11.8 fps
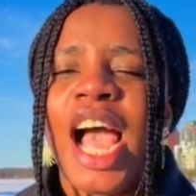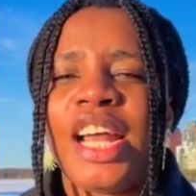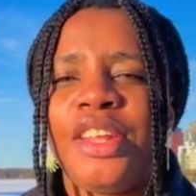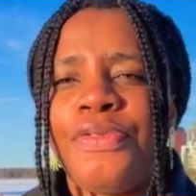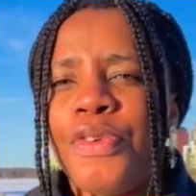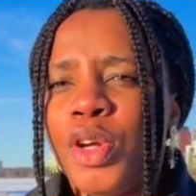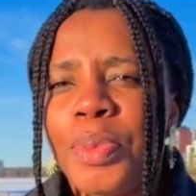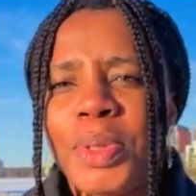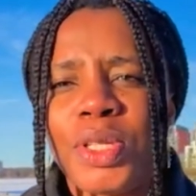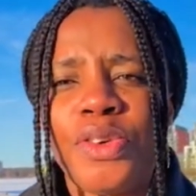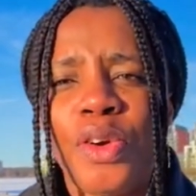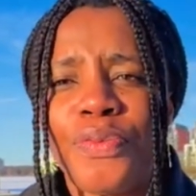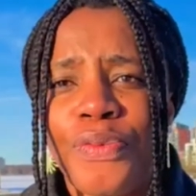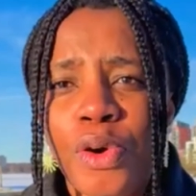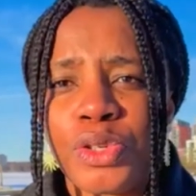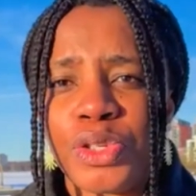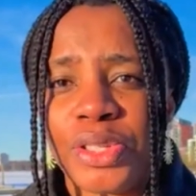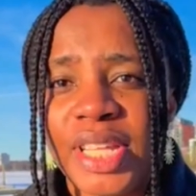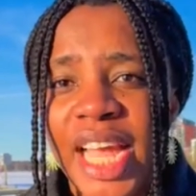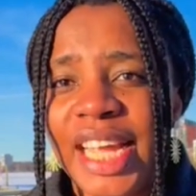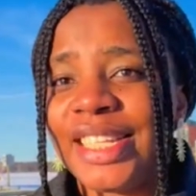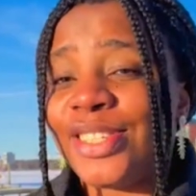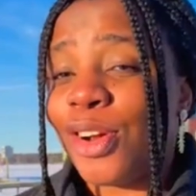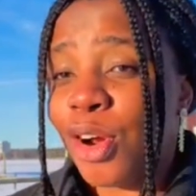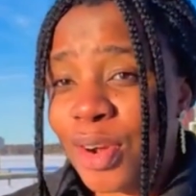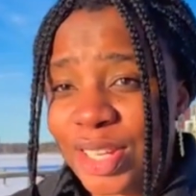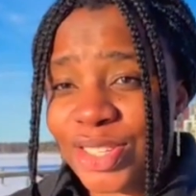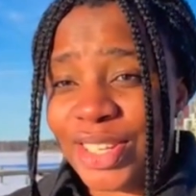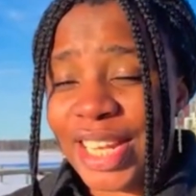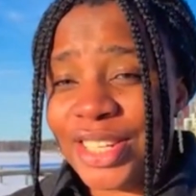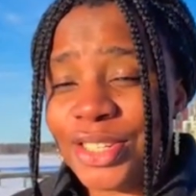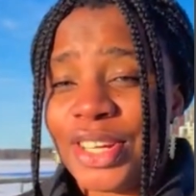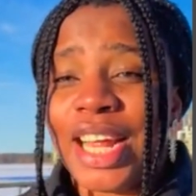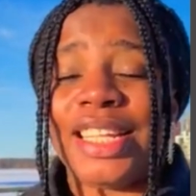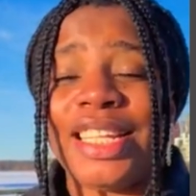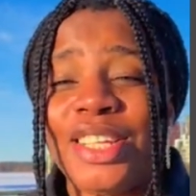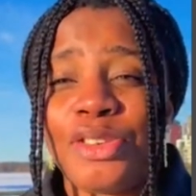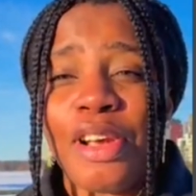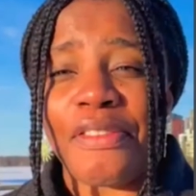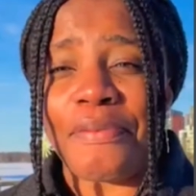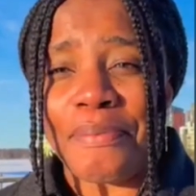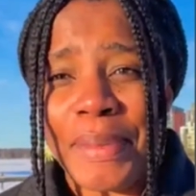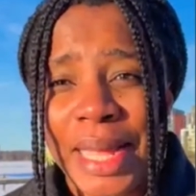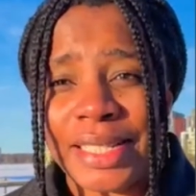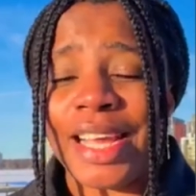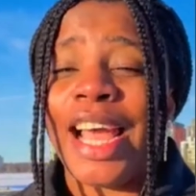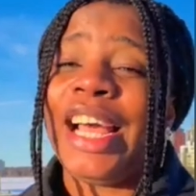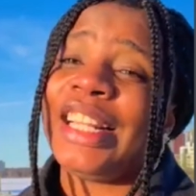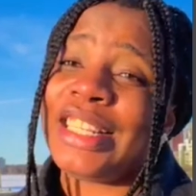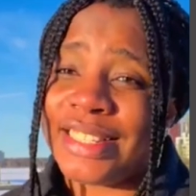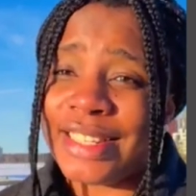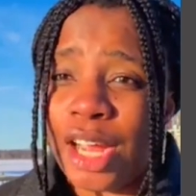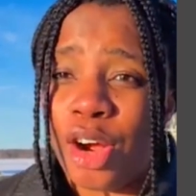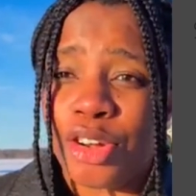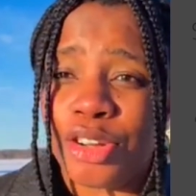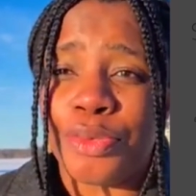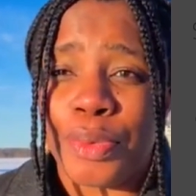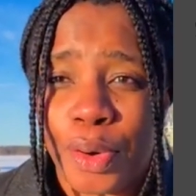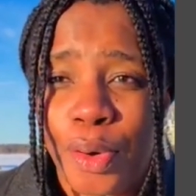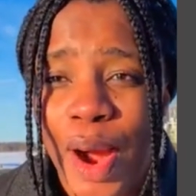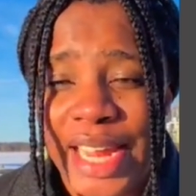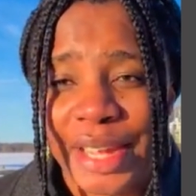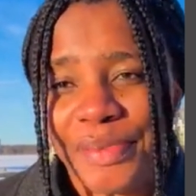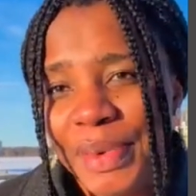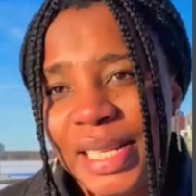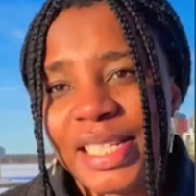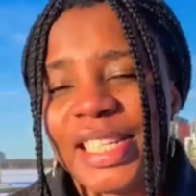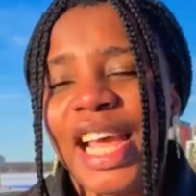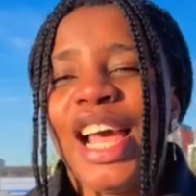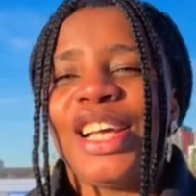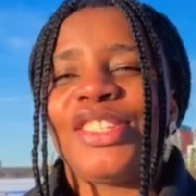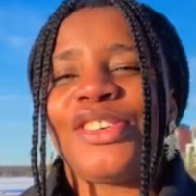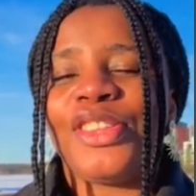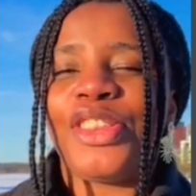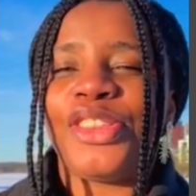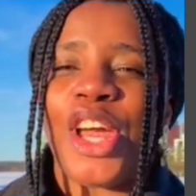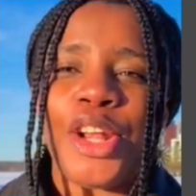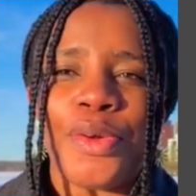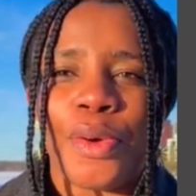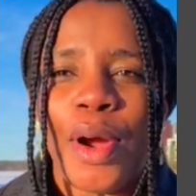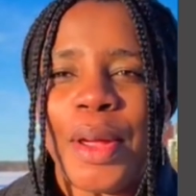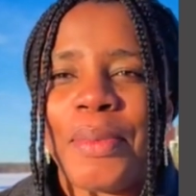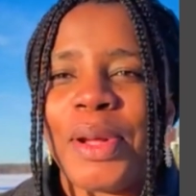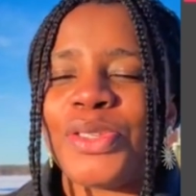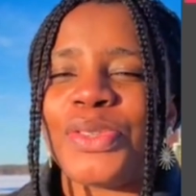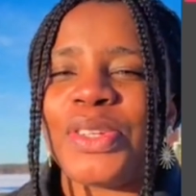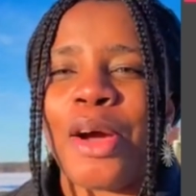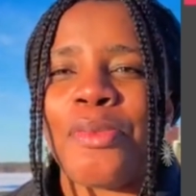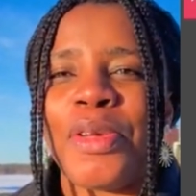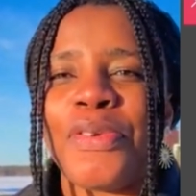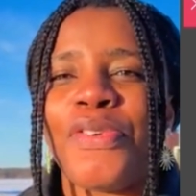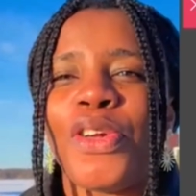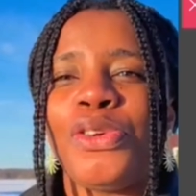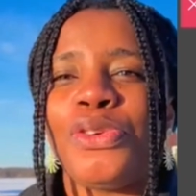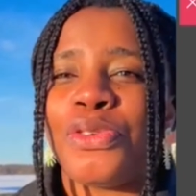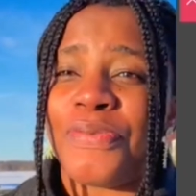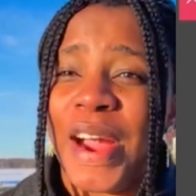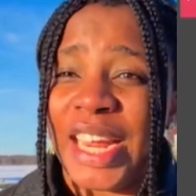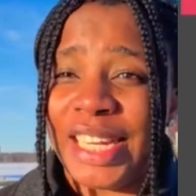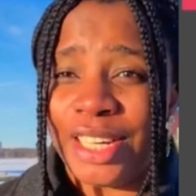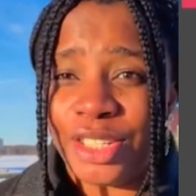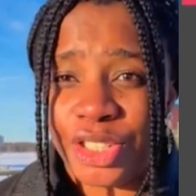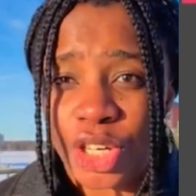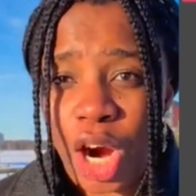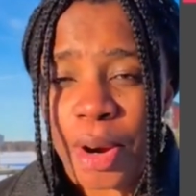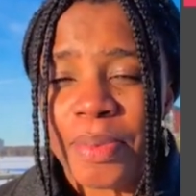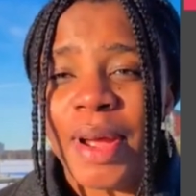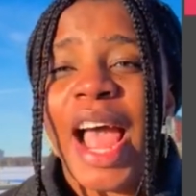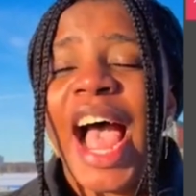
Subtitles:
And if your occupation falls under it, congratulations, at least you have met the second requirement. So the third requirement will now be for you to find a job.